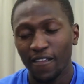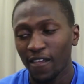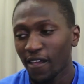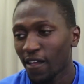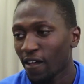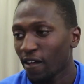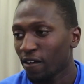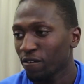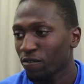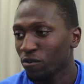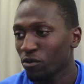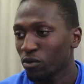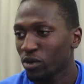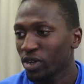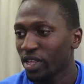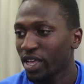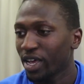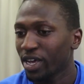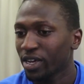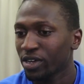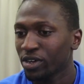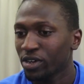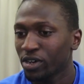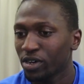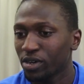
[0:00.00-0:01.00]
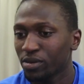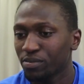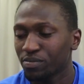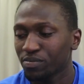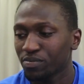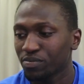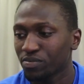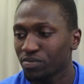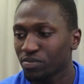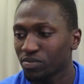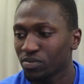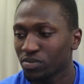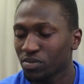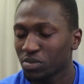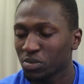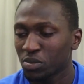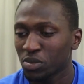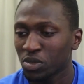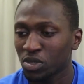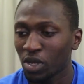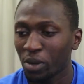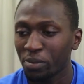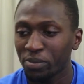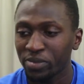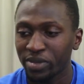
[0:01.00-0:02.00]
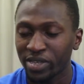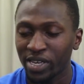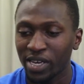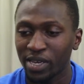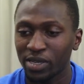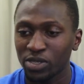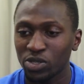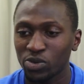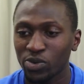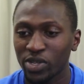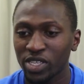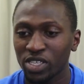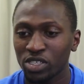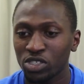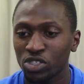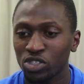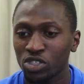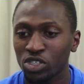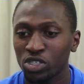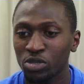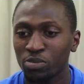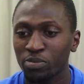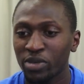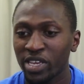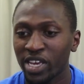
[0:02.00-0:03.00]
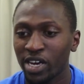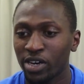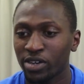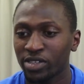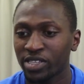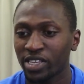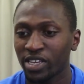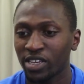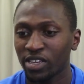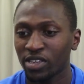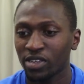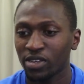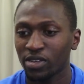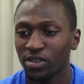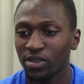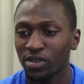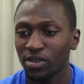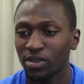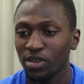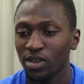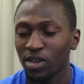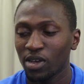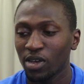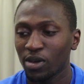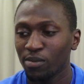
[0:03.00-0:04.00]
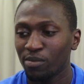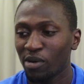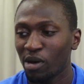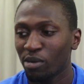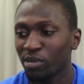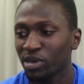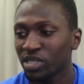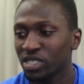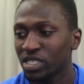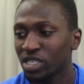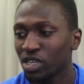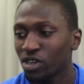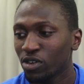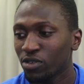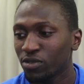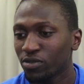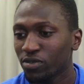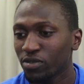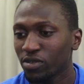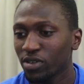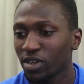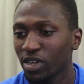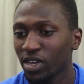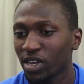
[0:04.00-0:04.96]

Yeah, I feel like sometimes when it's just me out there by myself,